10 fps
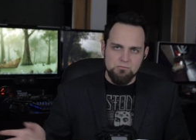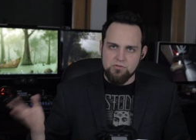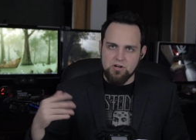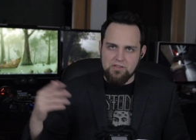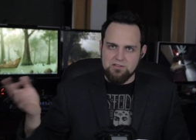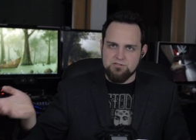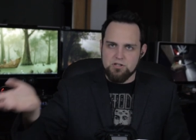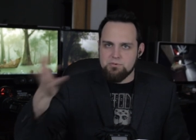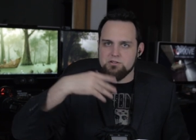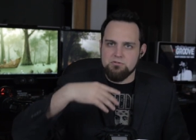Moving on, that
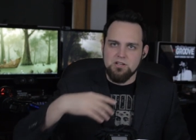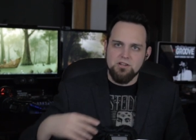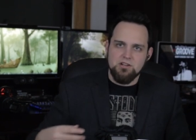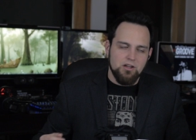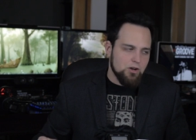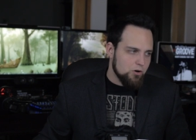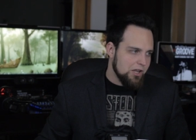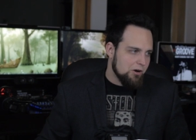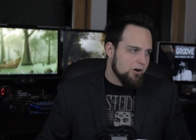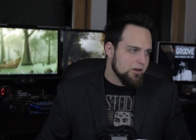should have been an
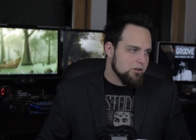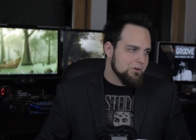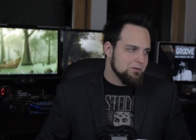earlier article,